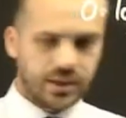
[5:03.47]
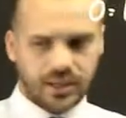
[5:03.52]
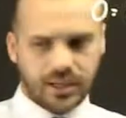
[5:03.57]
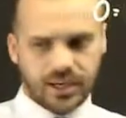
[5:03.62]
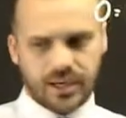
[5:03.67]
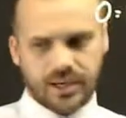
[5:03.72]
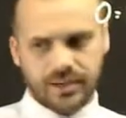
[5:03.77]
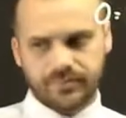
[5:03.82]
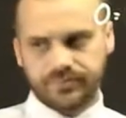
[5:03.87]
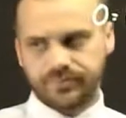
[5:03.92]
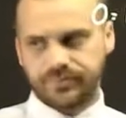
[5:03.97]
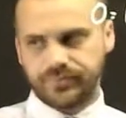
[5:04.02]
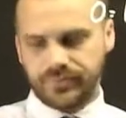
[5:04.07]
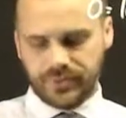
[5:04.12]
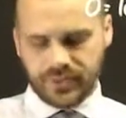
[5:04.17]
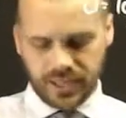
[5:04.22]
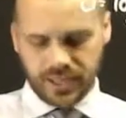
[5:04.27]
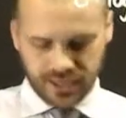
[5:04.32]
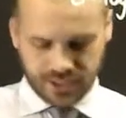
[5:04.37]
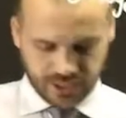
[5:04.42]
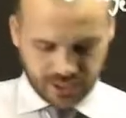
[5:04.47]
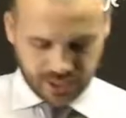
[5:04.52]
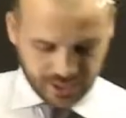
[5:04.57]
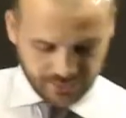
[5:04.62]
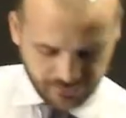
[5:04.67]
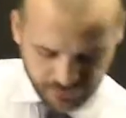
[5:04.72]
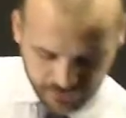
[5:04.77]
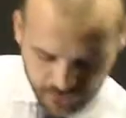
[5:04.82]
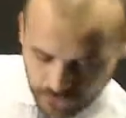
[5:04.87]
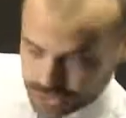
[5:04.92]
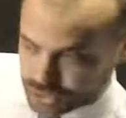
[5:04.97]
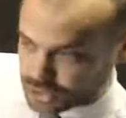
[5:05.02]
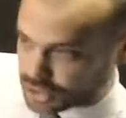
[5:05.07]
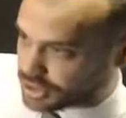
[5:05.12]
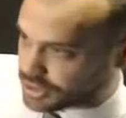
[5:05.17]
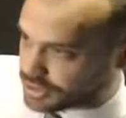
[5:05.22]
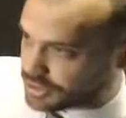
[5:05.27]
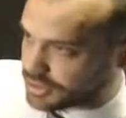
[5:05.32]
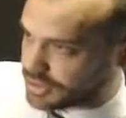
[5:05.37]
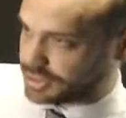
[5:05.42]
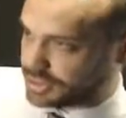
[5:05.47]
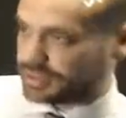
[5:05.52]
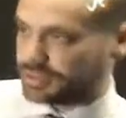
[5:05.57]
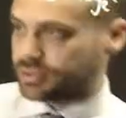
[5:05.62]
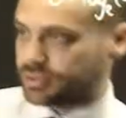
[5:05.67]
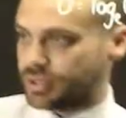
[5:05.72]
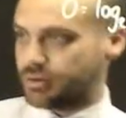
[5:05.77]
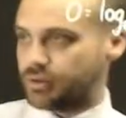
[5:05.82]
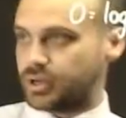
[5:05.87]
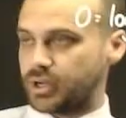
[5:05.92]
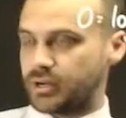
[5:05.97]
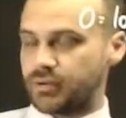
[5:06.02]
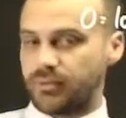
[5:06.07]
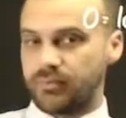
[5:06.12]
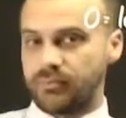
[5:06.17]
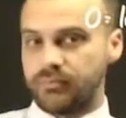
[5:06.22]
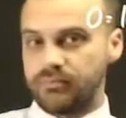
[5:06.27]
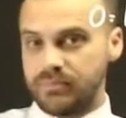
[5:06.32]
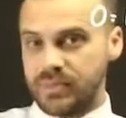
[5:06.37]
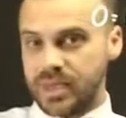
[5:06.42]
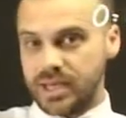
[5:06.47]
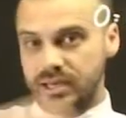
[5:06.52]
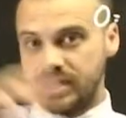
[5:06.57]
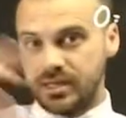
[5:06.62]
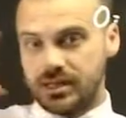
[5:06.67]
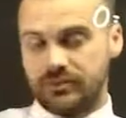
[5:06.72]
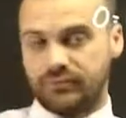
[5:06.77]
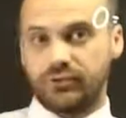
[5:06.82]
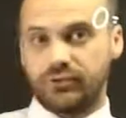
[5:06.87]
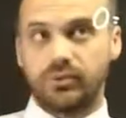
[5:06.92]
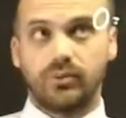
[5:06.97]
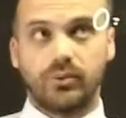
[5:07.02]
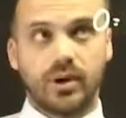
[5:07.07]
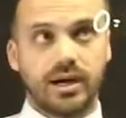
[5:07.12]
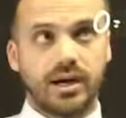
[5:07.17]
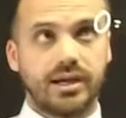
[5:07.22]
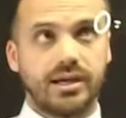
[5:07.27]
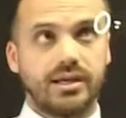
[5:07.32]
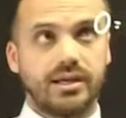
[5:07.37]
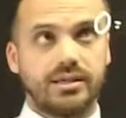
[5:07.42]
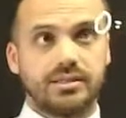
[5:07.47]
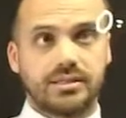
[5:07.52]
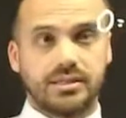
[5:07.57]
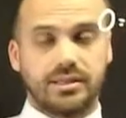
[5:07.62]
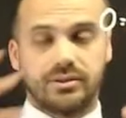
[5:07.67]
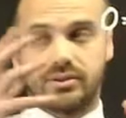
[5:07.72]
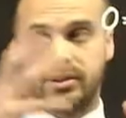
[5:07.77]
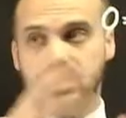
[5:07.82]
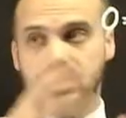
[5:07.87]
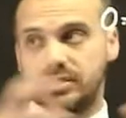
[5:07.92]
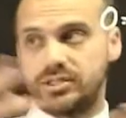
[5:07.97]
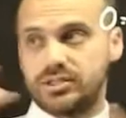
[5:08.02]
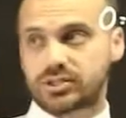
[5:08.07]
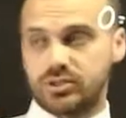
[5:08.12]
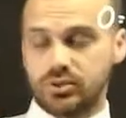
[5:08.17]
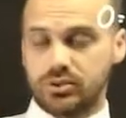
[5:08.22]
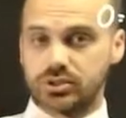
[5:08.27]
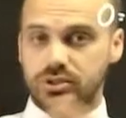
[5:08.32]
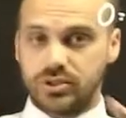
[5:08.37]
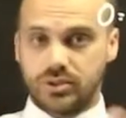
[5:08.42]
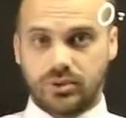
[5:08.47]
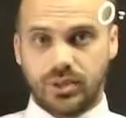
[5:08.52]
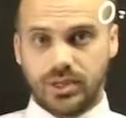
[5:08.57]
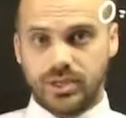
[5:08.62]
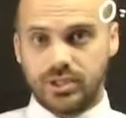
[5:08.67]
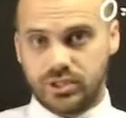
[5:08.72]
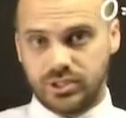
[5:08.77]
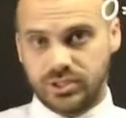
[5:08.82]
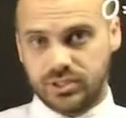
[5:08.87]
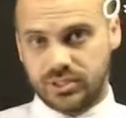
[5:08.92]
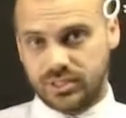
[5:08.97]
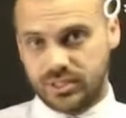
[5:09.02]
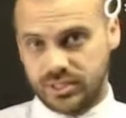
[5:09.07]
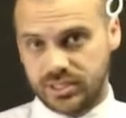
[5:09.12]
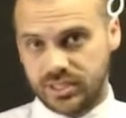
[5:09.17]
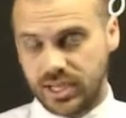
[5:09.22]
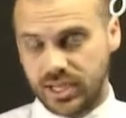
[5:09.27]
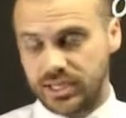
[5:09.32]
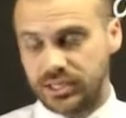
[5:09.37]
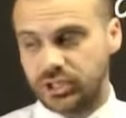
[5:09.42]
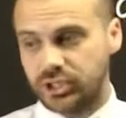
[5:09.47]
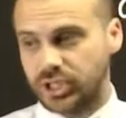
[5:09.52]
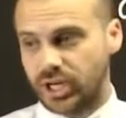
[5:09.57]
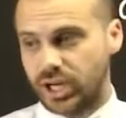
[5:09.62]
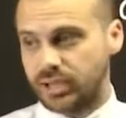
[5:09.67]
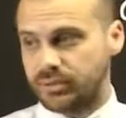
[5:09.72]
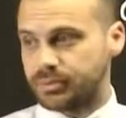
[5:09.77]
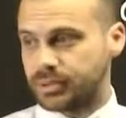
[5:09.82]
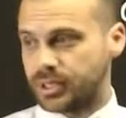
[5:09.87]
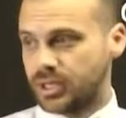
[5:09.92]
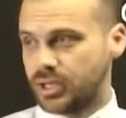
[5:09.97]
Um, now, unfortunately, there are many different ways that these sorts of questions can take shape.